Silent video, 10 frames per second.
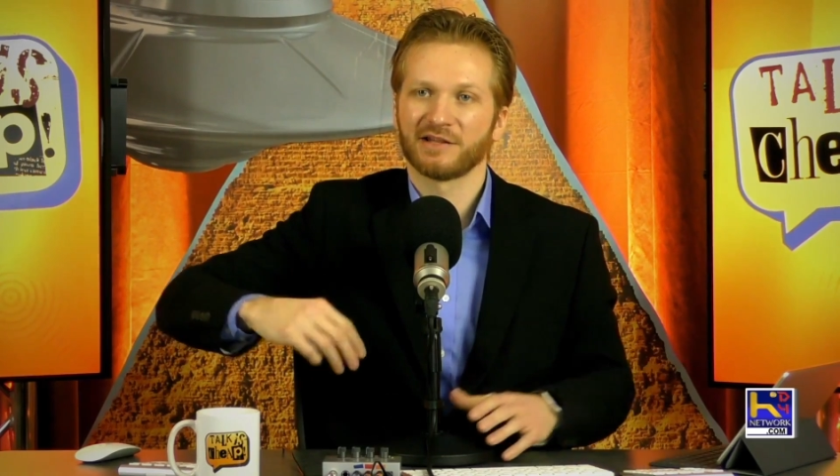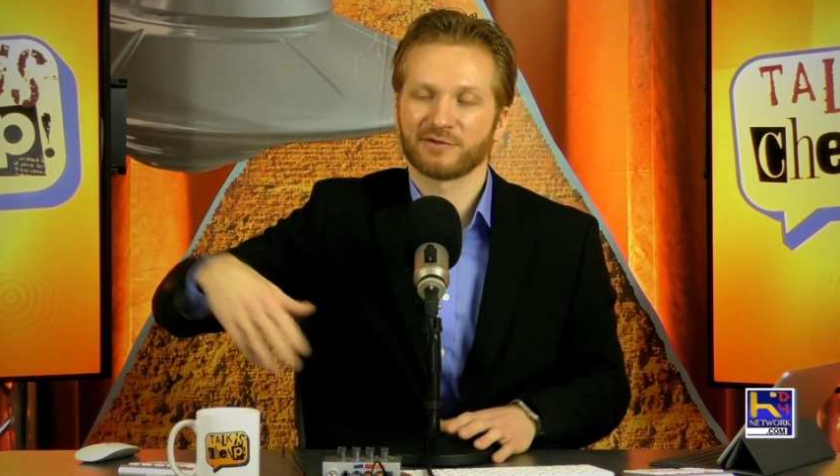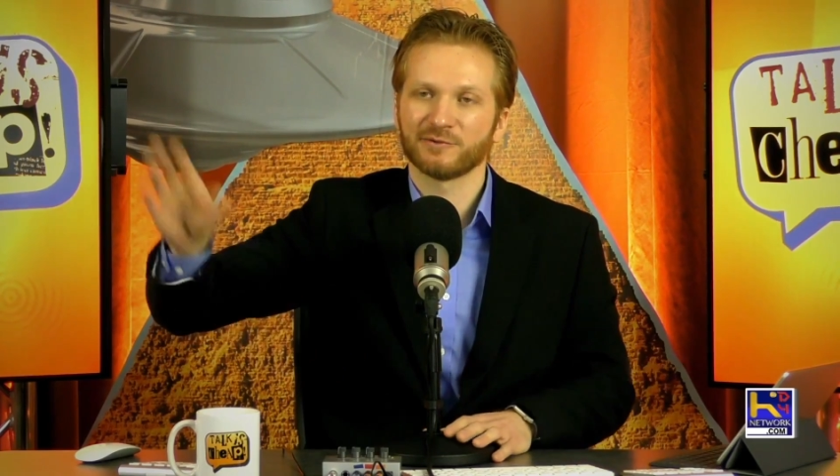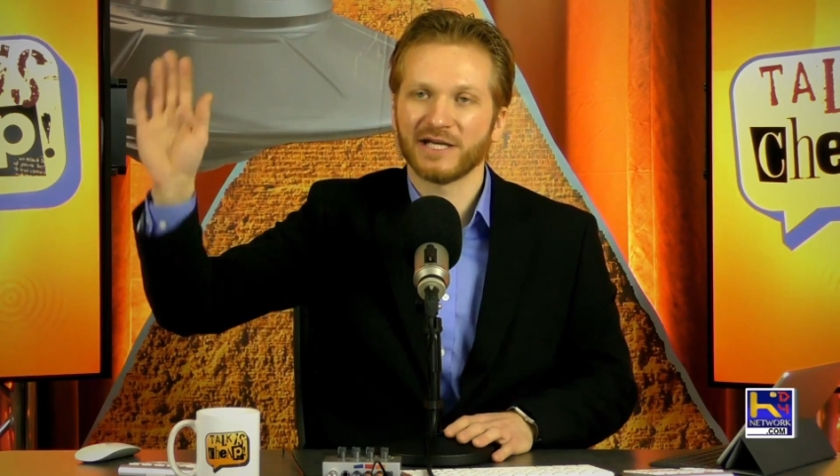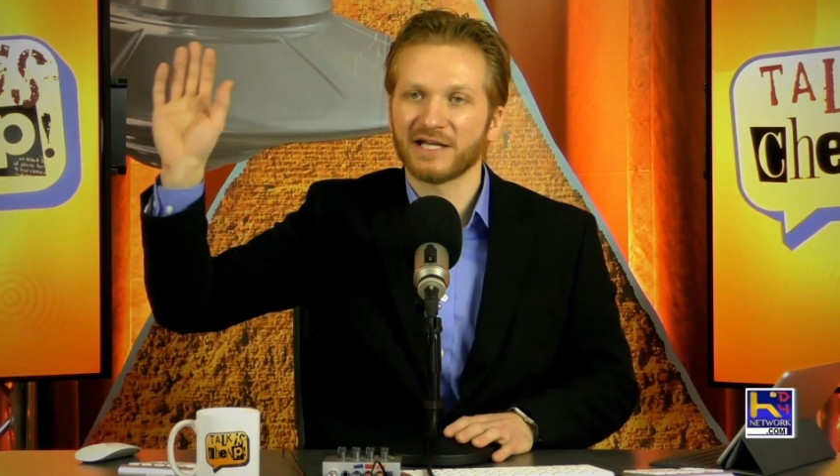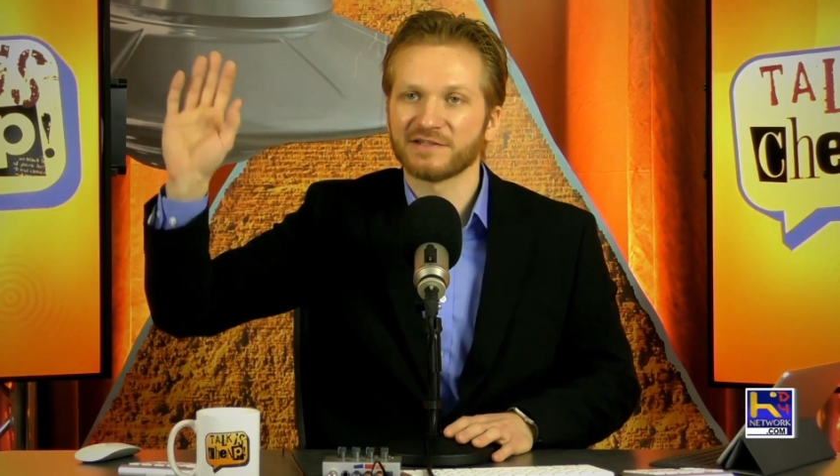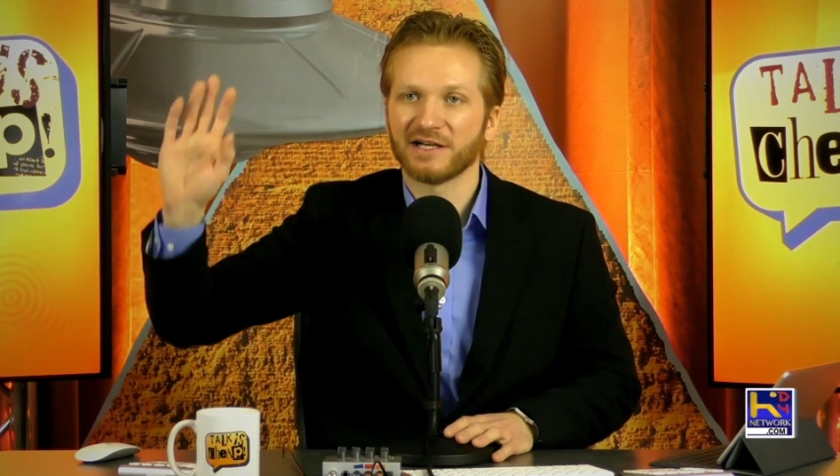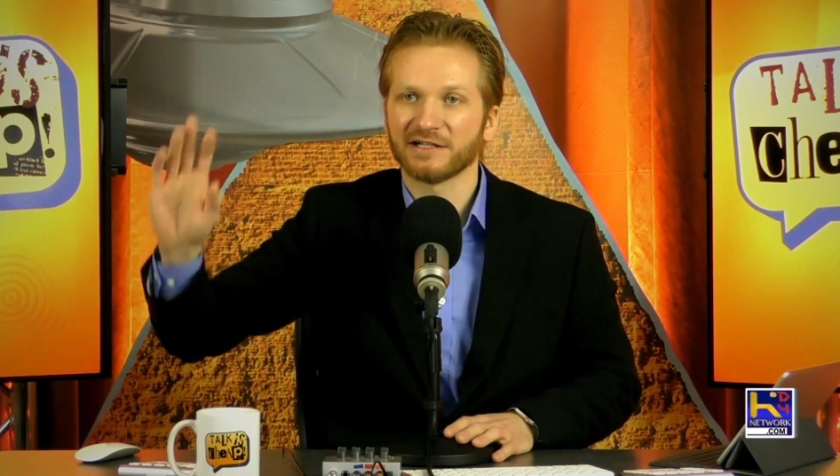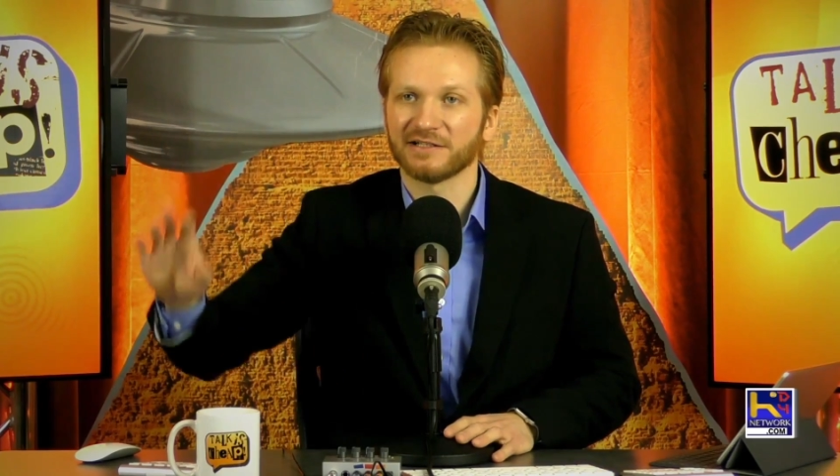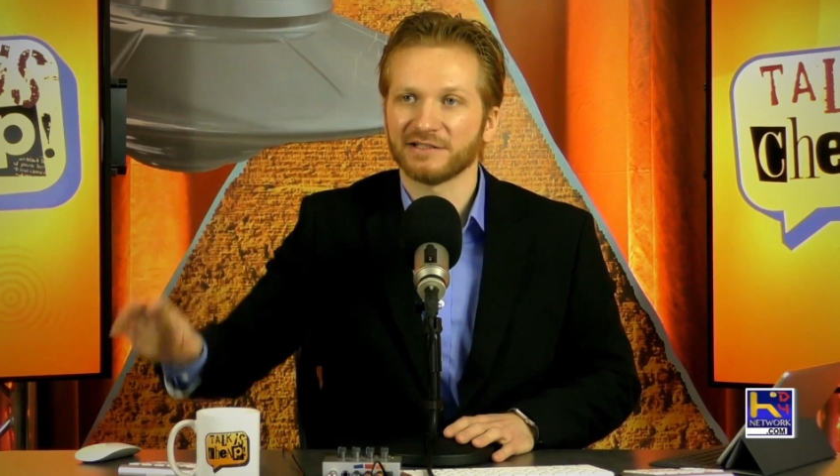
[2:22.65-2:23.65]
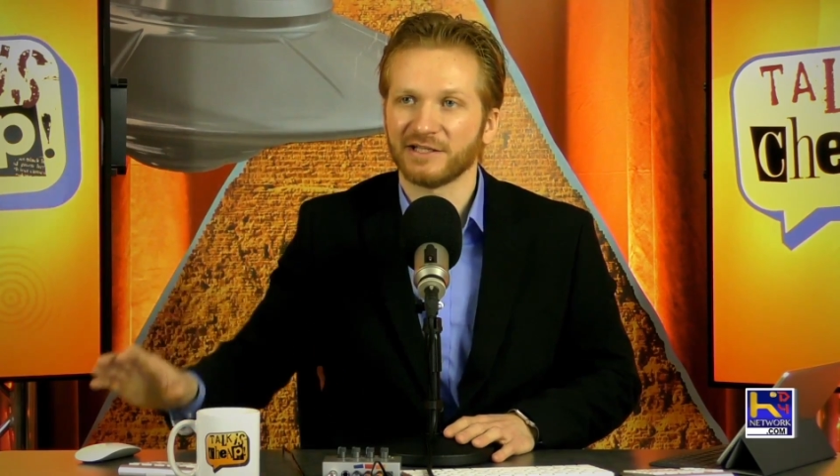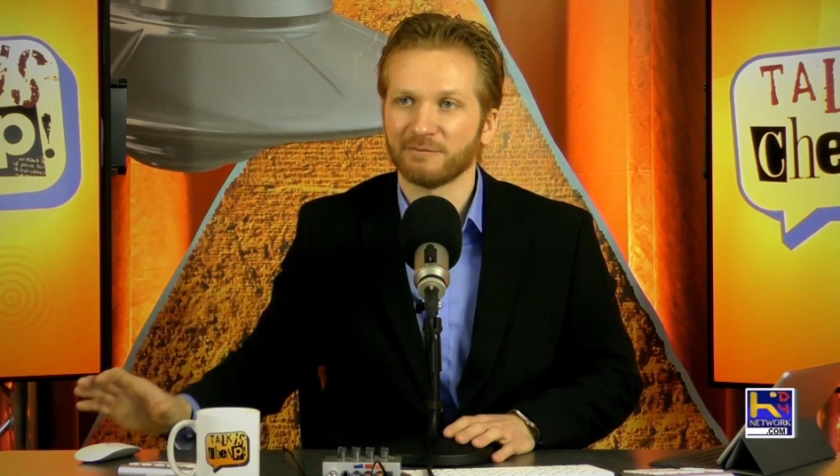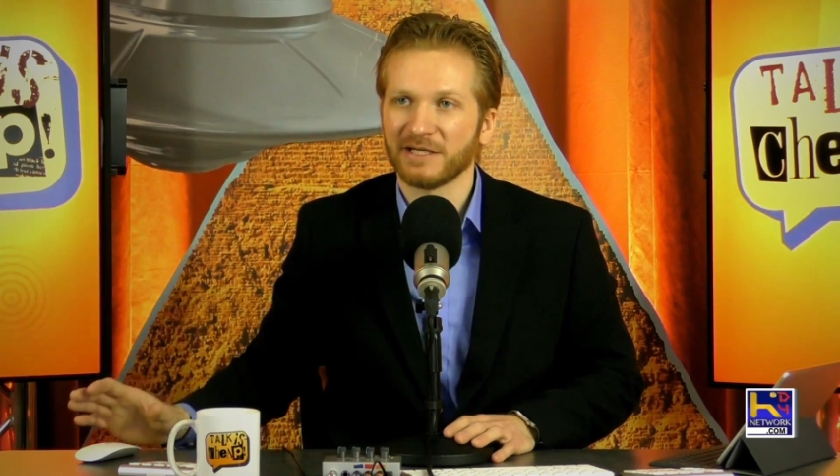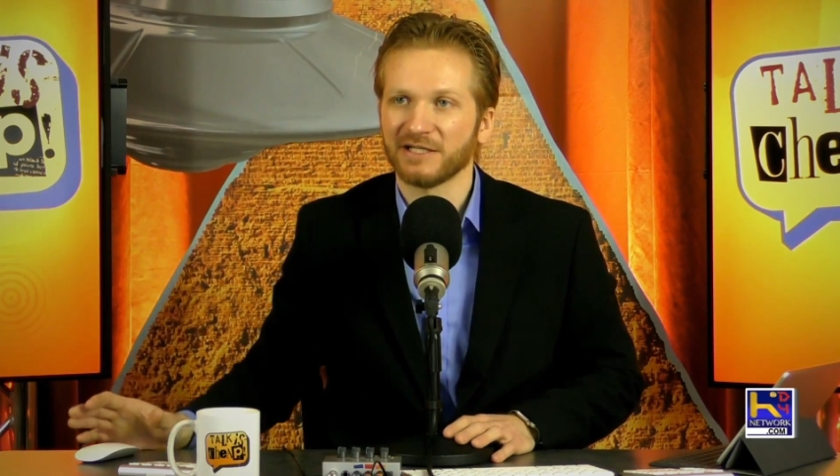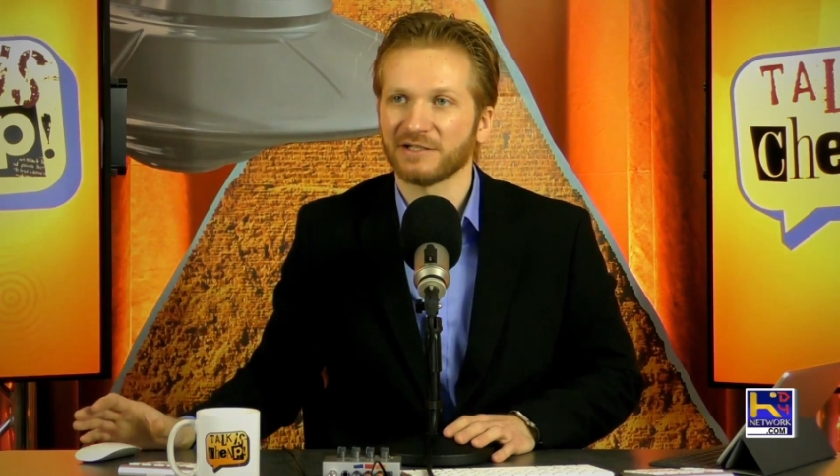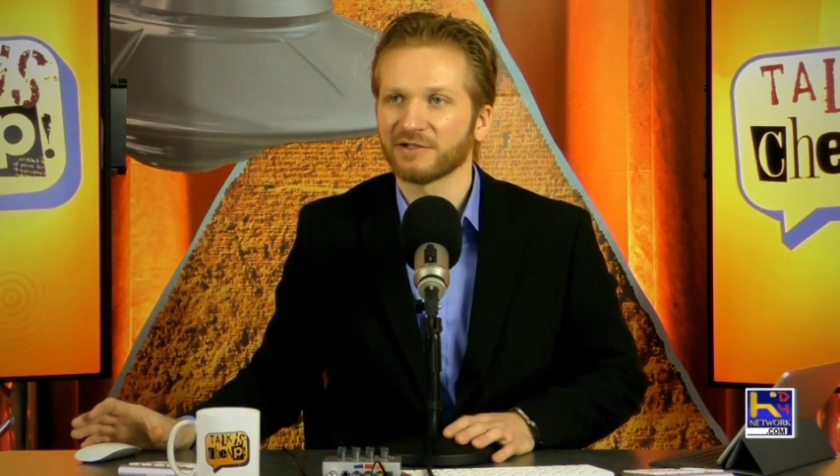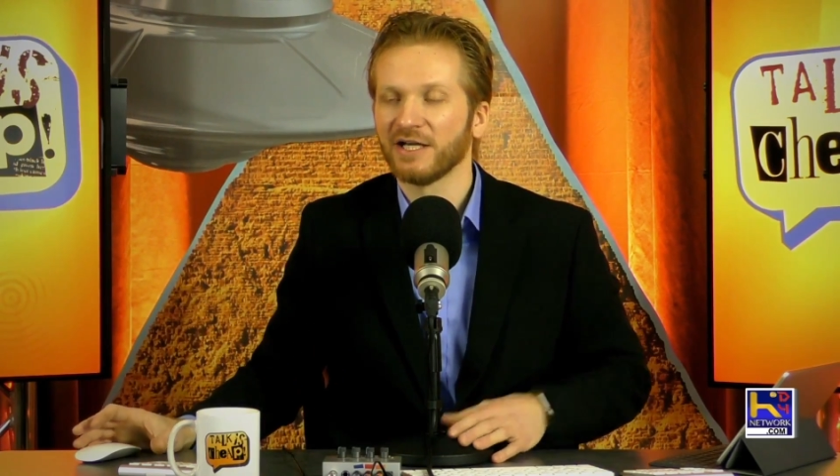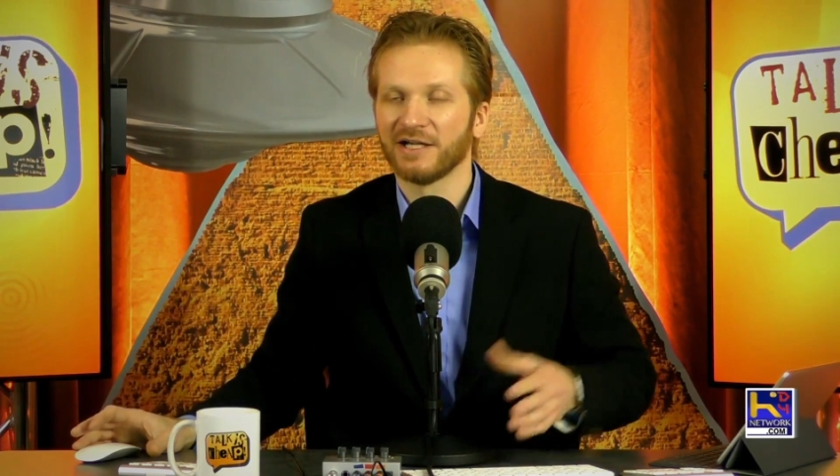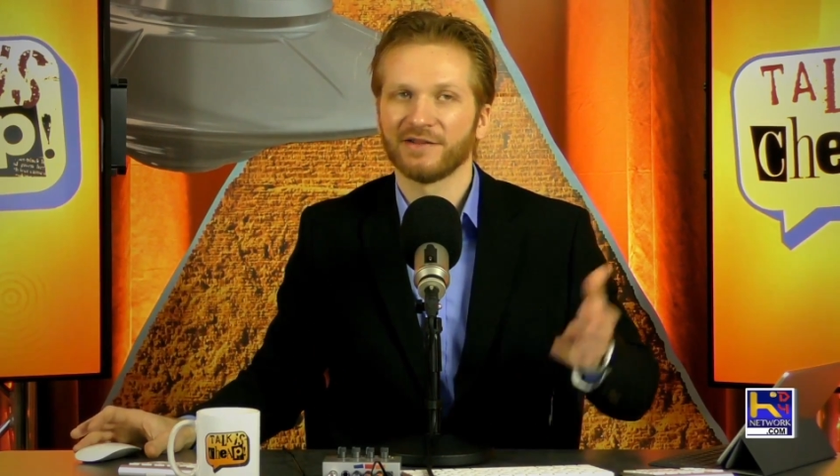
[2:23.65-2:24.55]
threw ads on it, and then made it your...